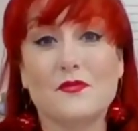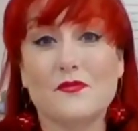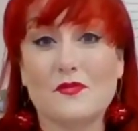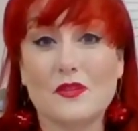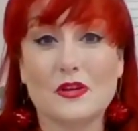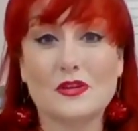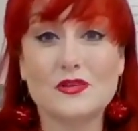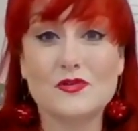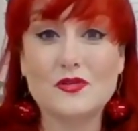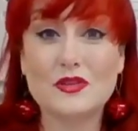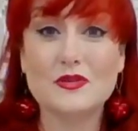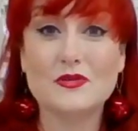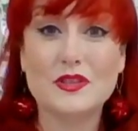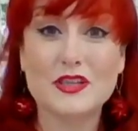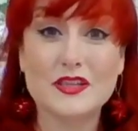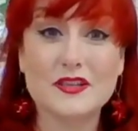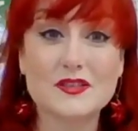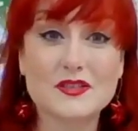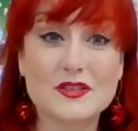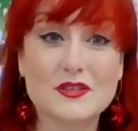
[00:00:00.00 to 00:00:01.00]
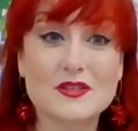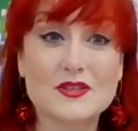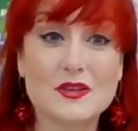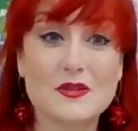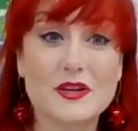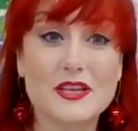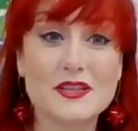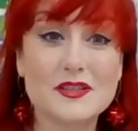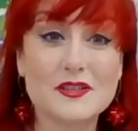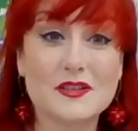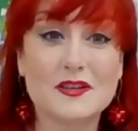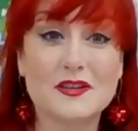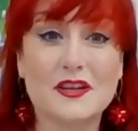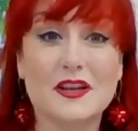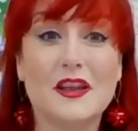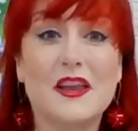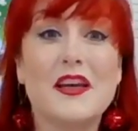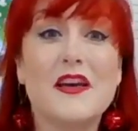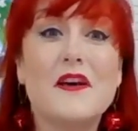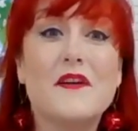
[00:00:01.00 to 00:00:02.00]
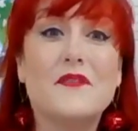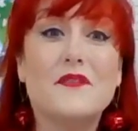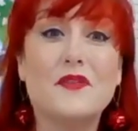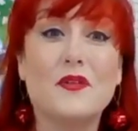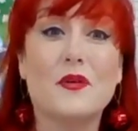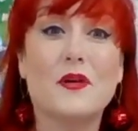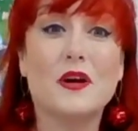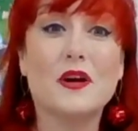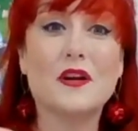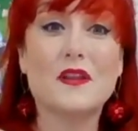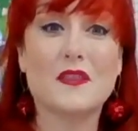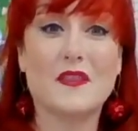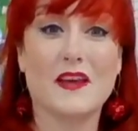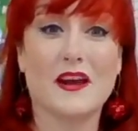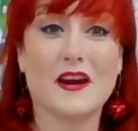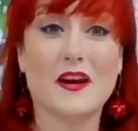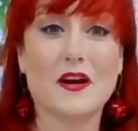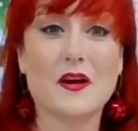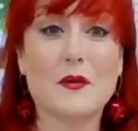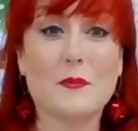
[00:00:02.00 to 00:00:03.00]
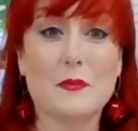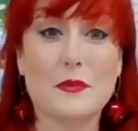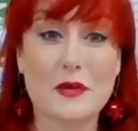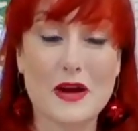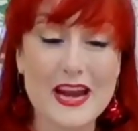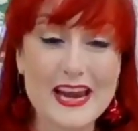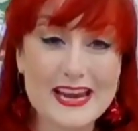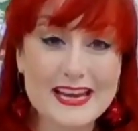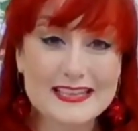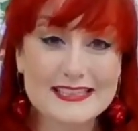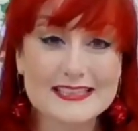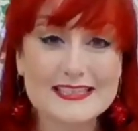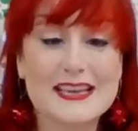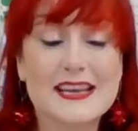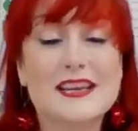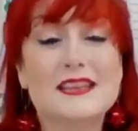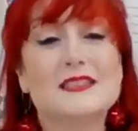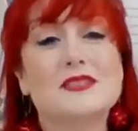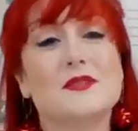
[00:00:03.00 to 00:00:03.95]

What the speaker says: first few years are so integral for their brains.